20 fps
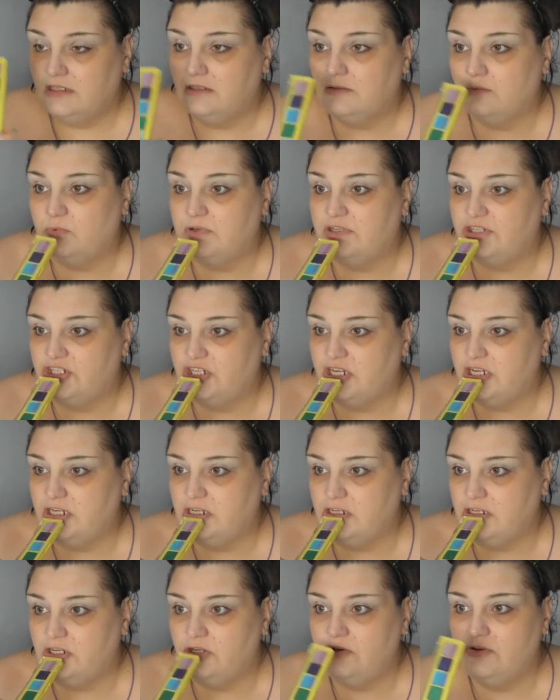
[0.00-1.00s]
which in
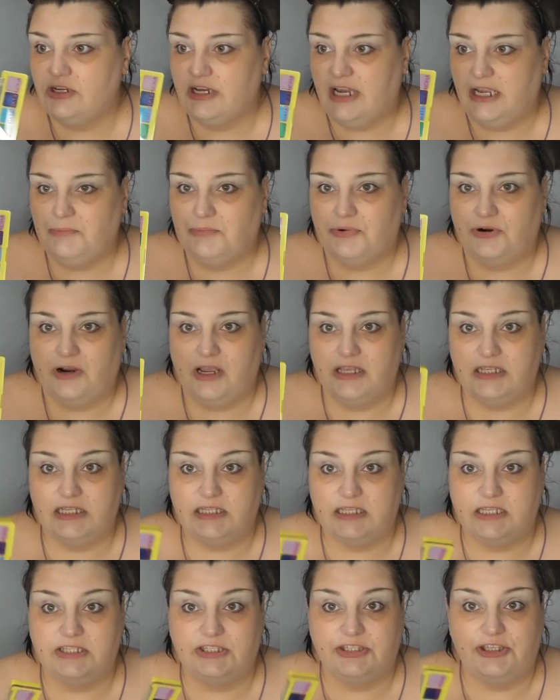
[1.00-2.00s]
UK
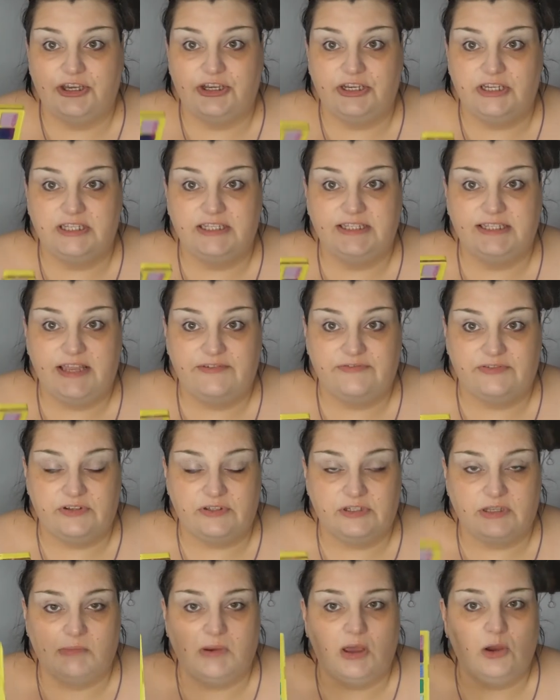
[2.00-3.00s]
prices is
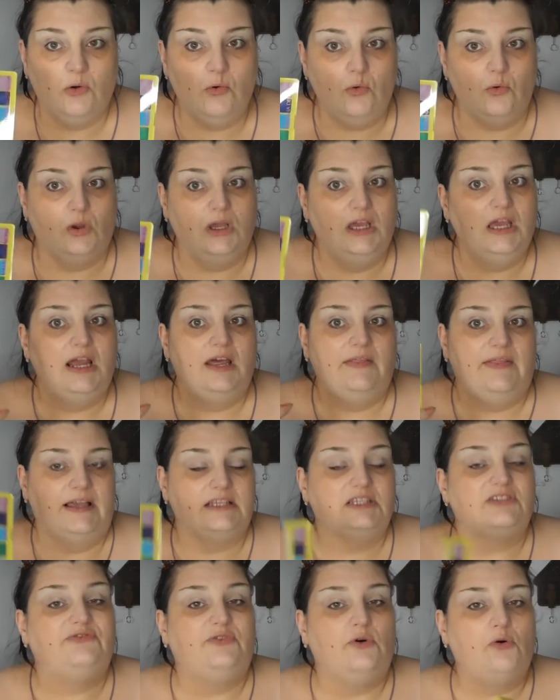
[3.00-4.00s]
37. So I'm like, oh,
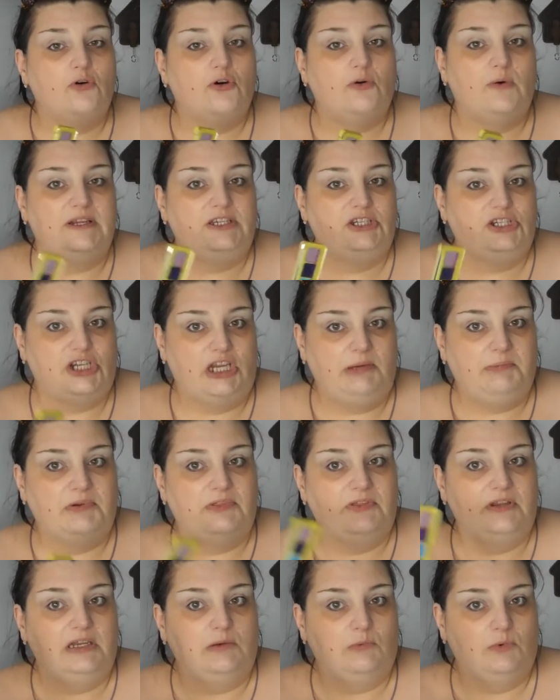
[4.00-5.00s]
that's four quid cheaper
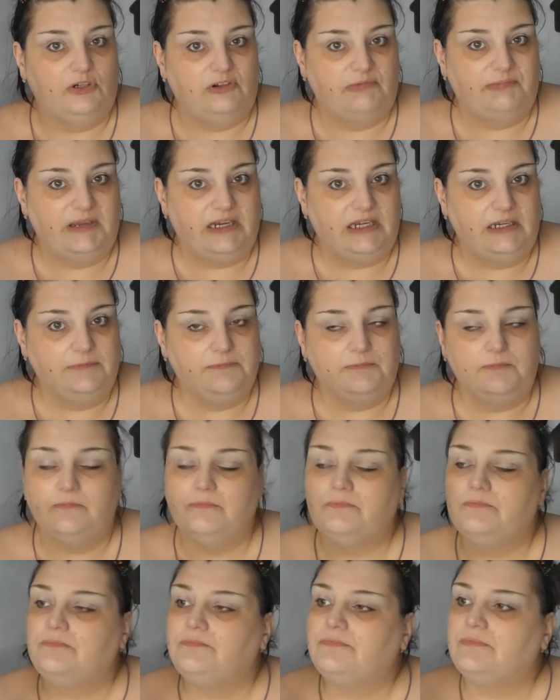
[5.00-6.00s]
than it would have been
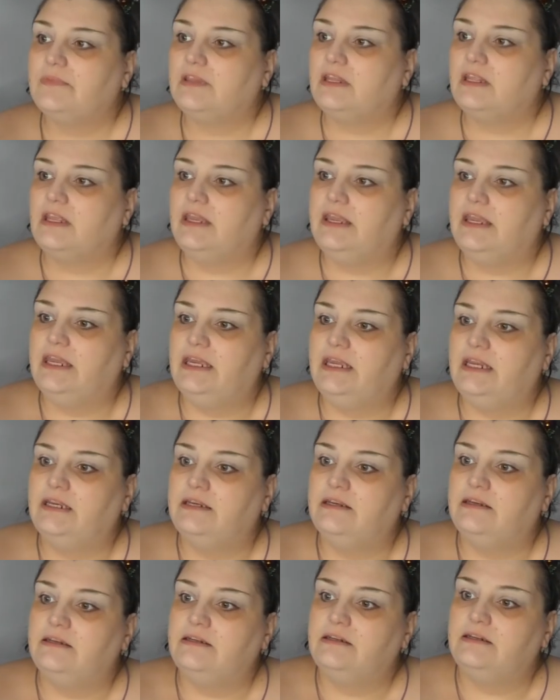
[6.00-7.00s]

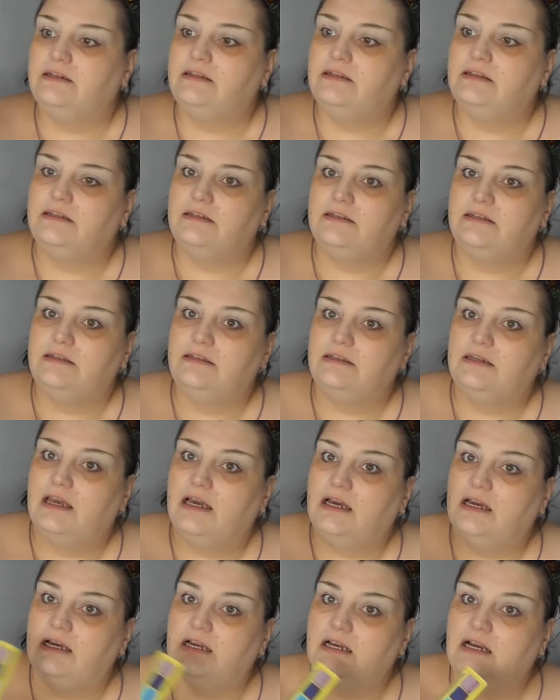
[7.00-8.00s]
in
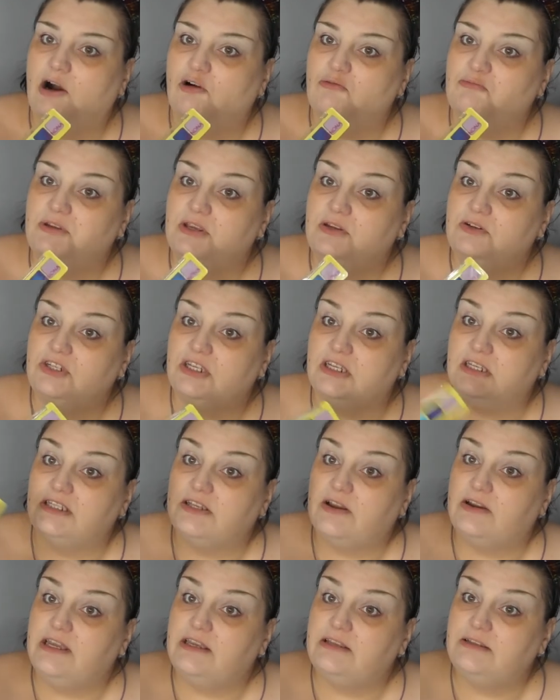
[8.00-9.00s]
uh, Cult Beauty.
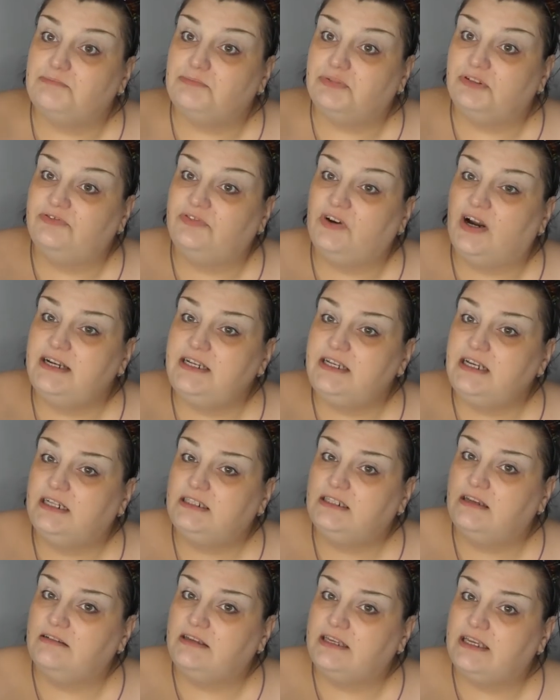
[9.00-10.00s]
So providing I
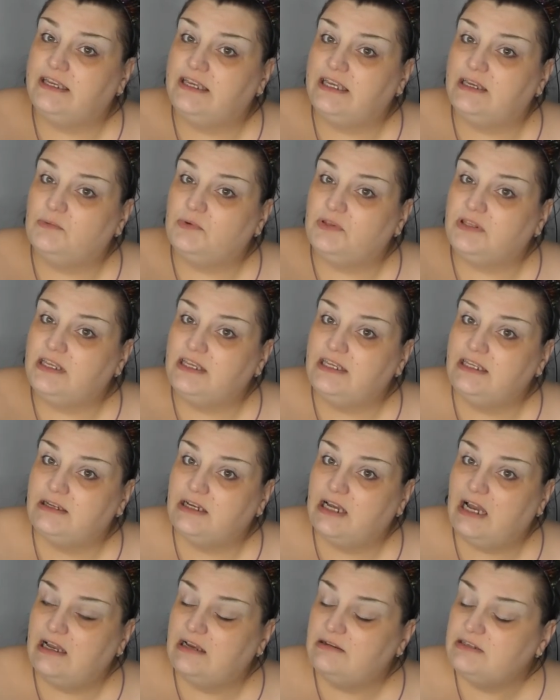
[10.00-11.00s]
don't get hit with
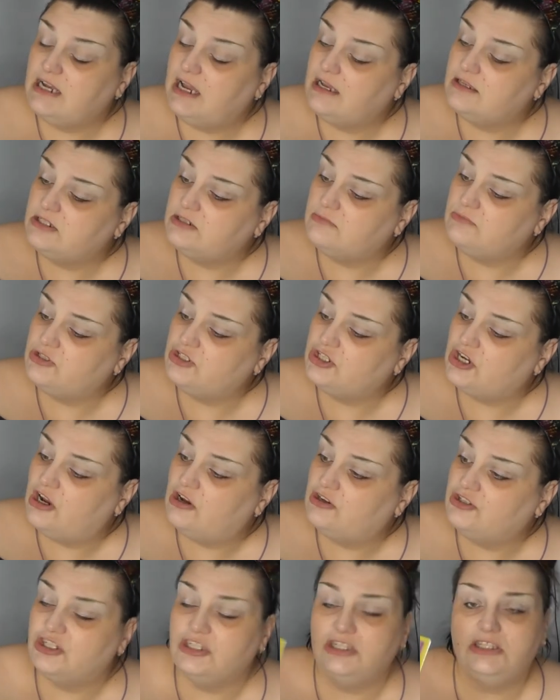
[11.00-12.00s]
customs
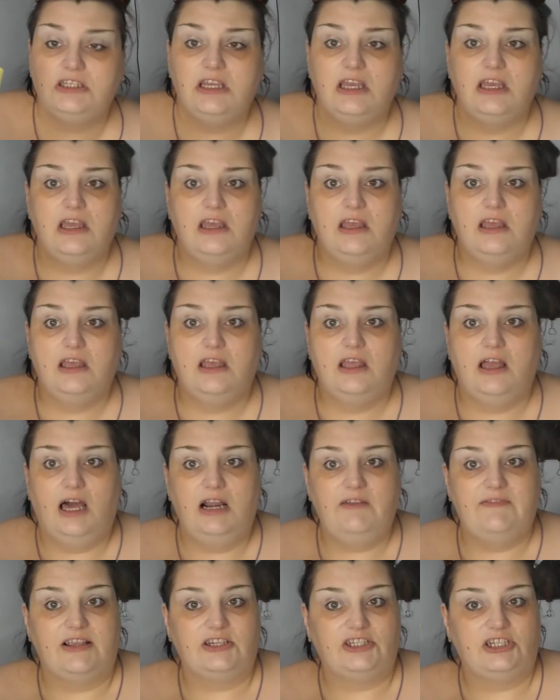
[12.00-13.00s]
charges, I'll
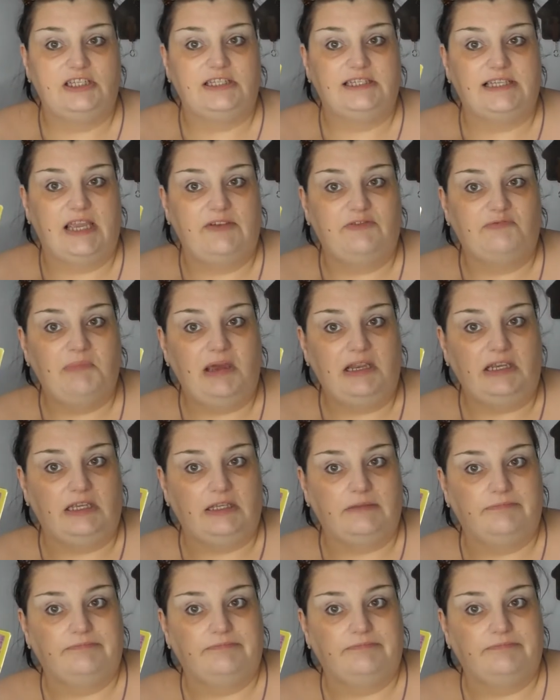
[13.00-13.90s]
have actually saved money.